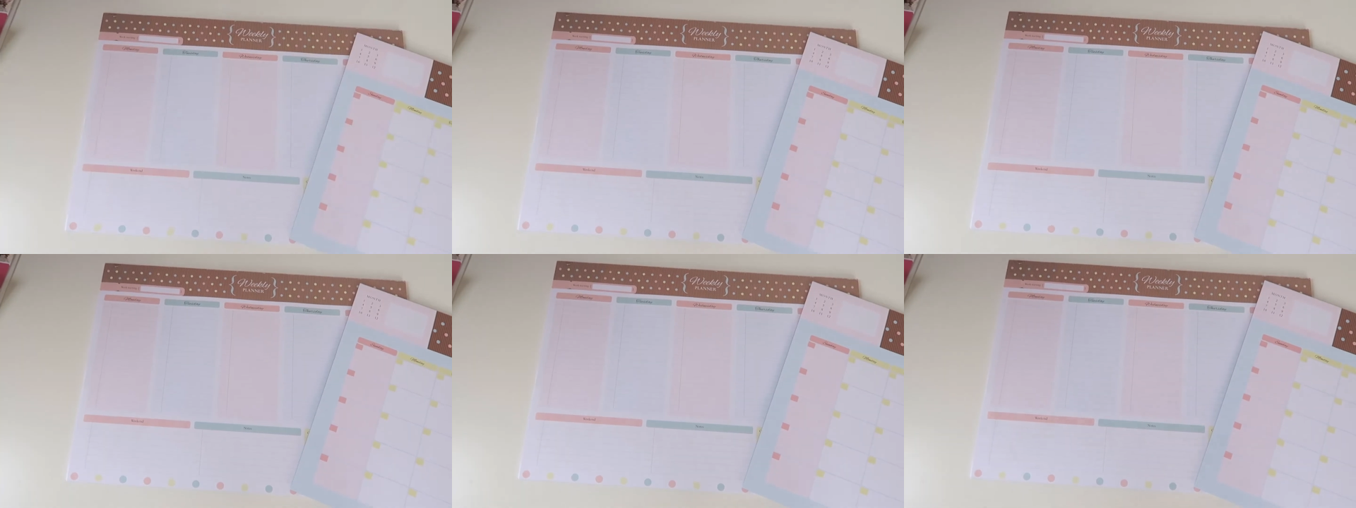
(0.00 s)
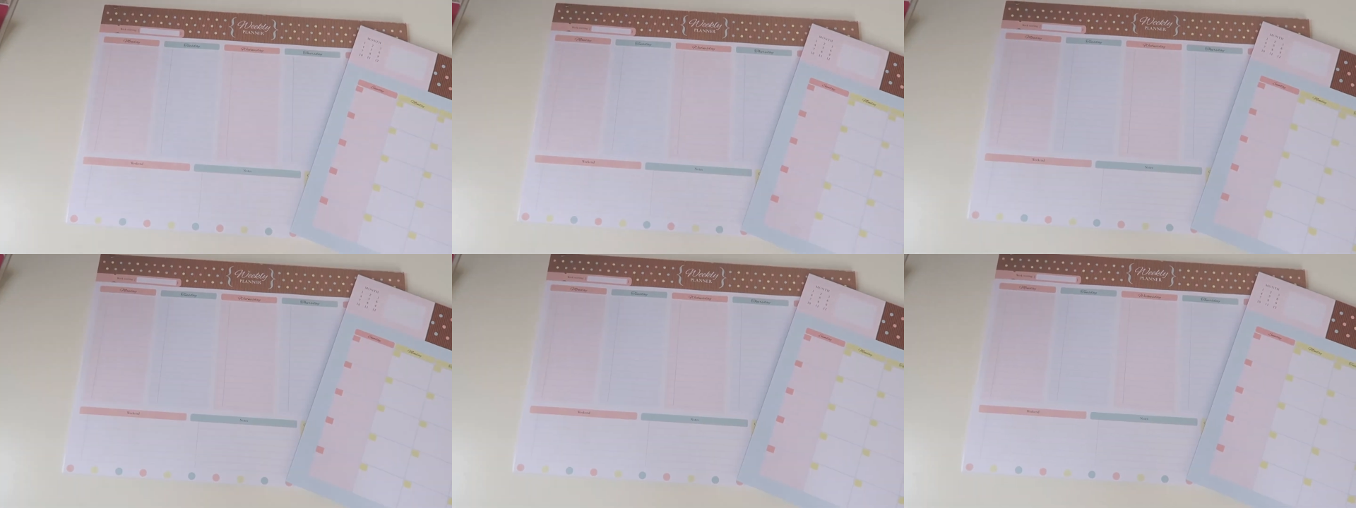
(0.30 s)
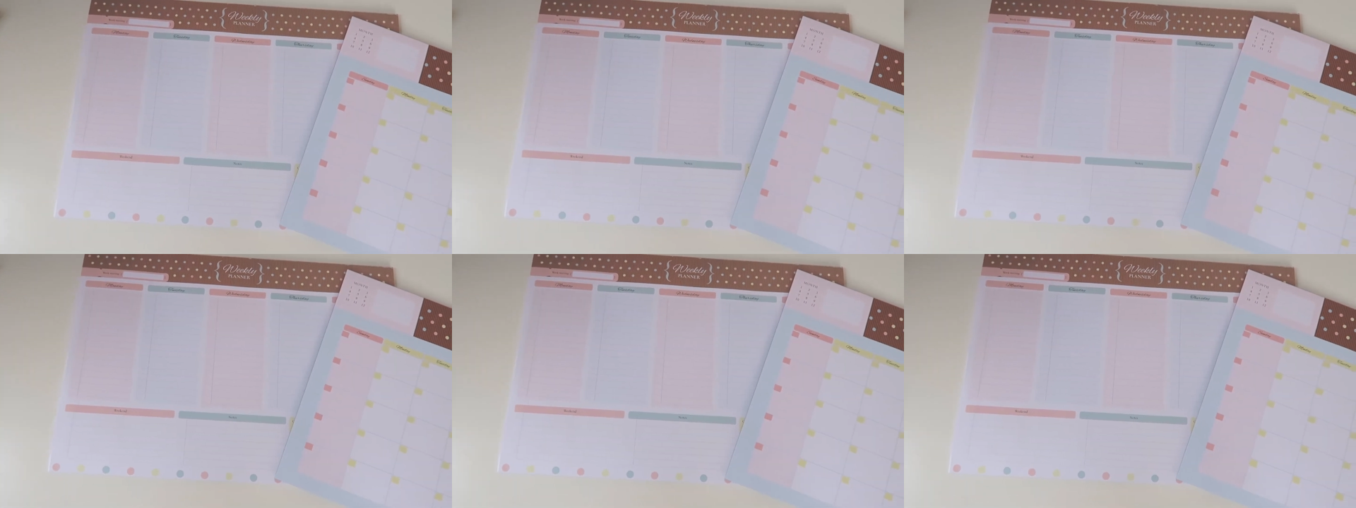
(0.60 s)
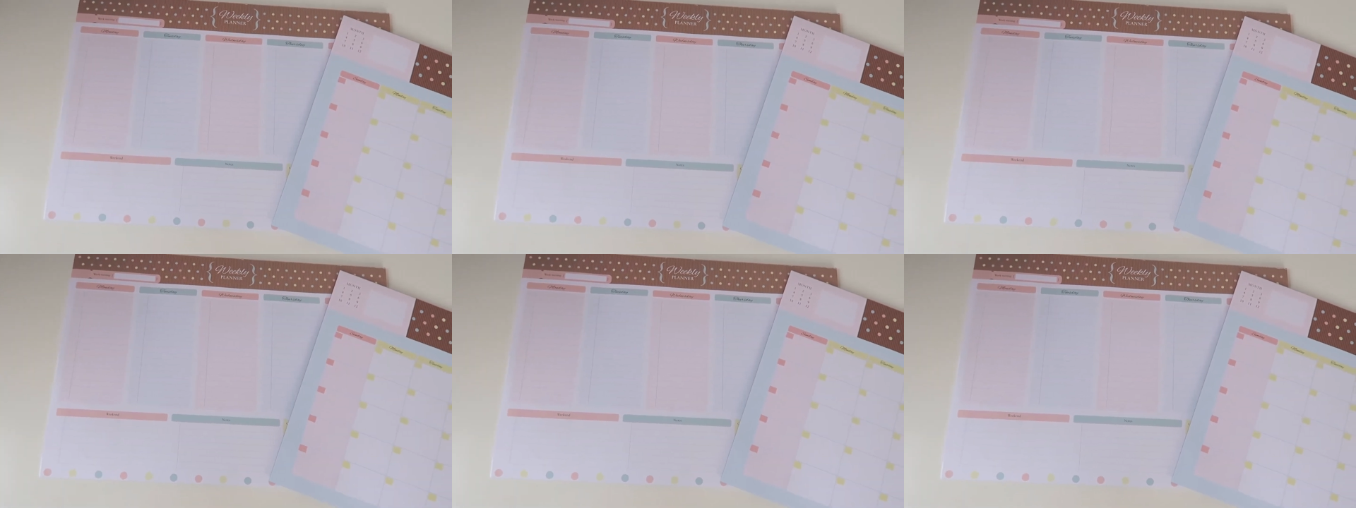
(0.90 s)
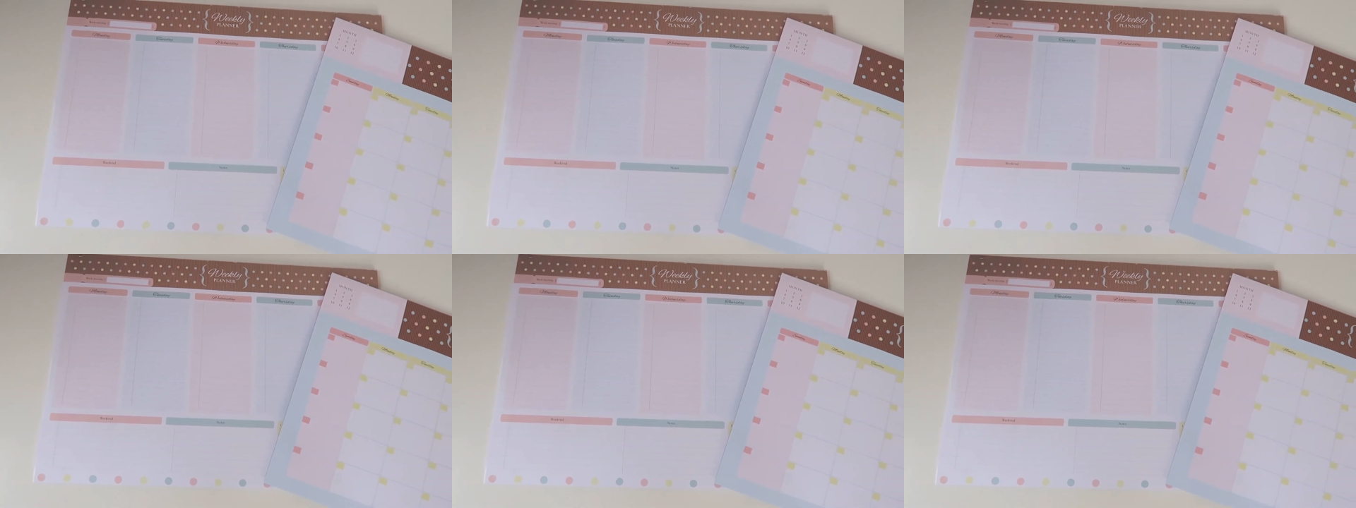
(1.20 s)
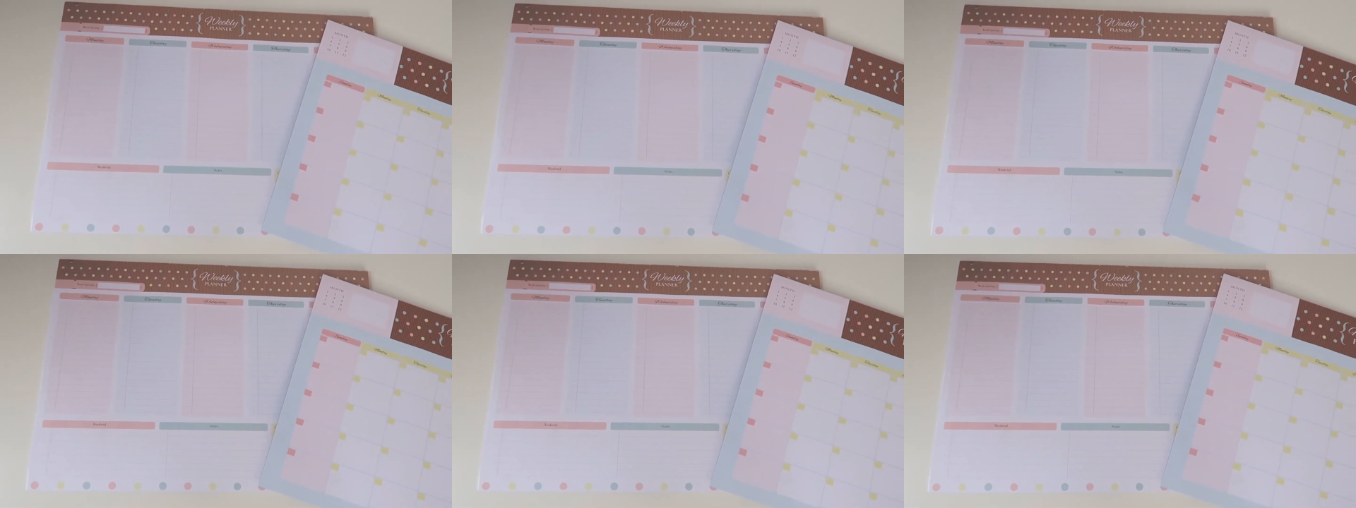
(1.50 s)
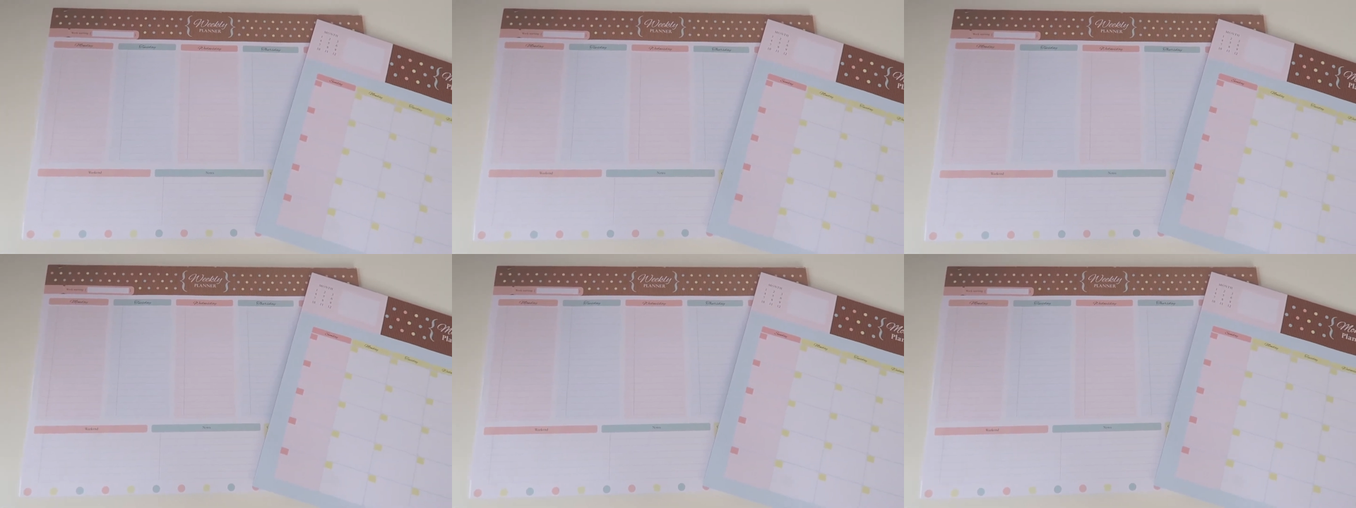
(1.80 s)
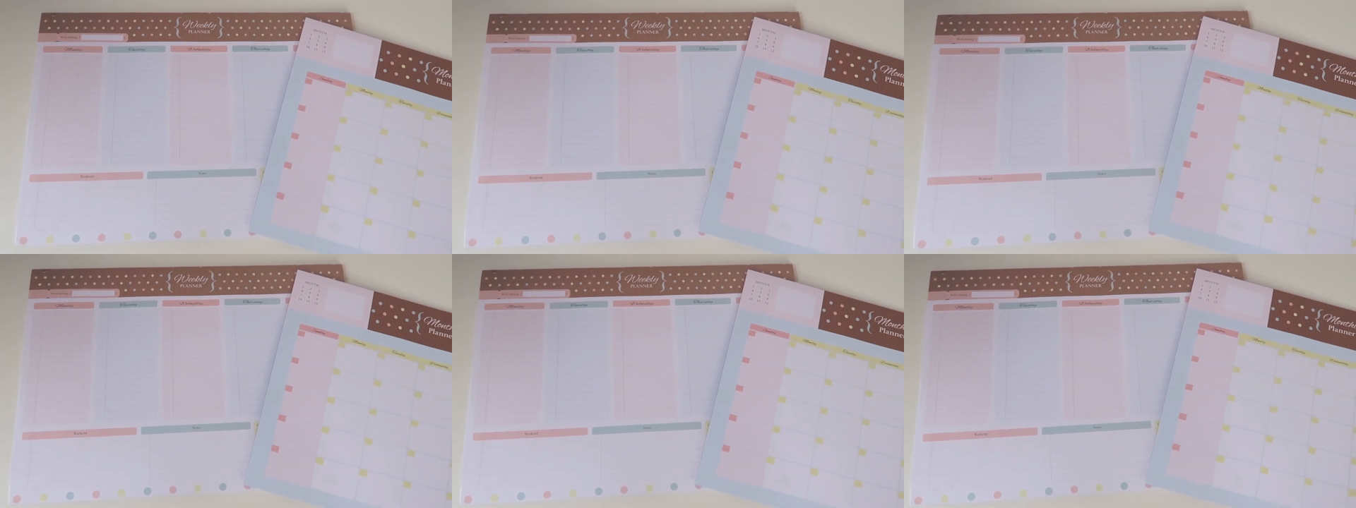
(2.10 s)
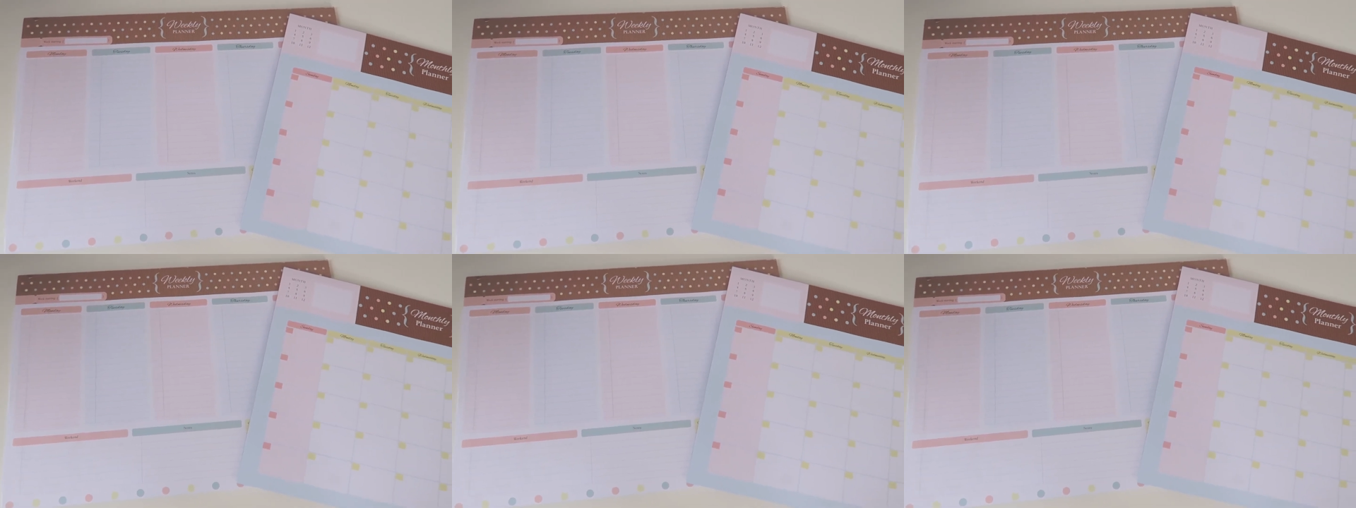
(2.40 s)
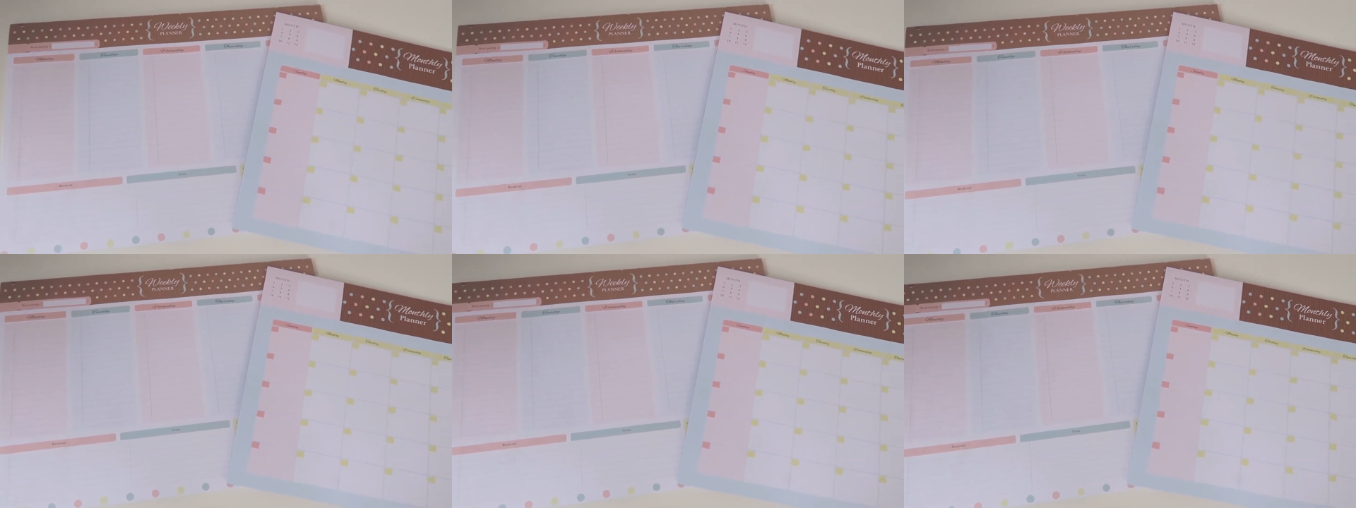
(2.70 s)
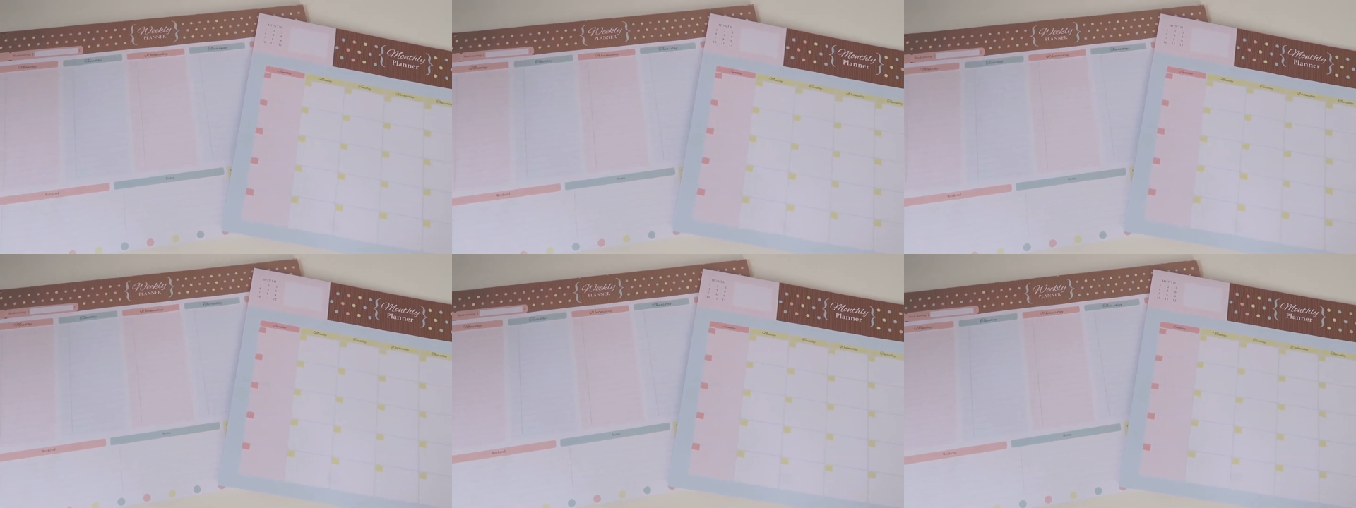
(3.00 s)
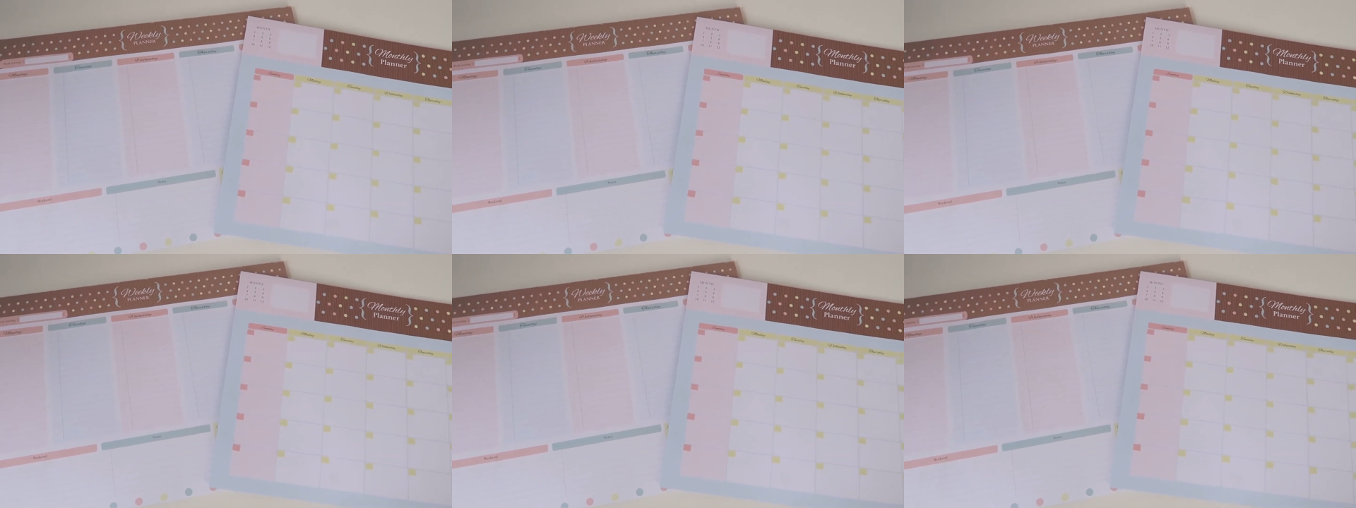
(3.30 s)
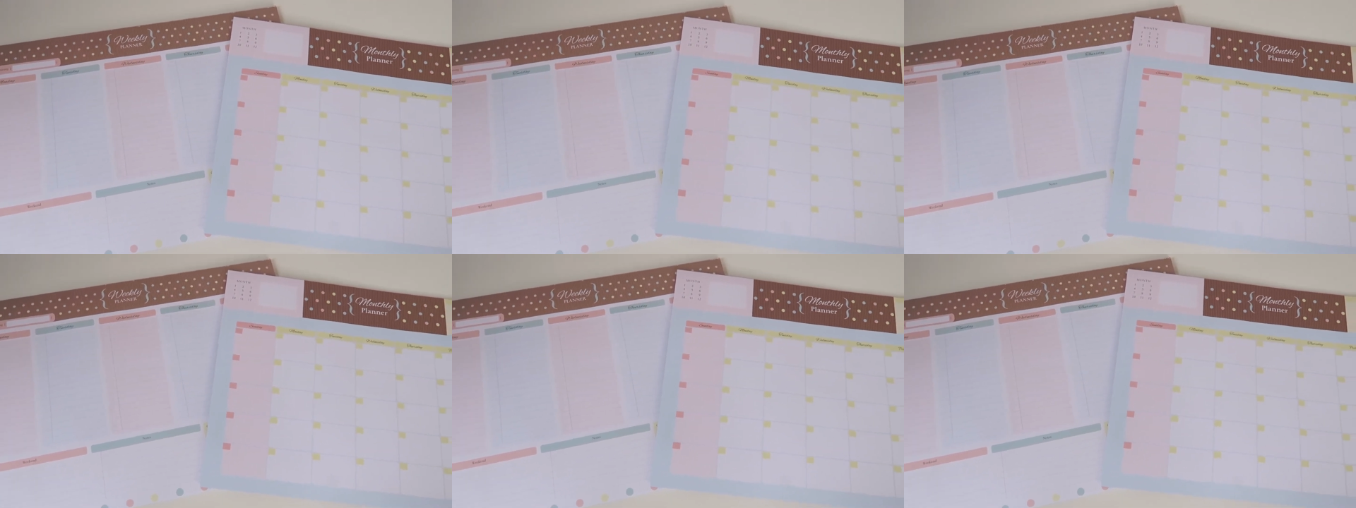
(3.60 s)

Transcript: [unreadable: no face in view]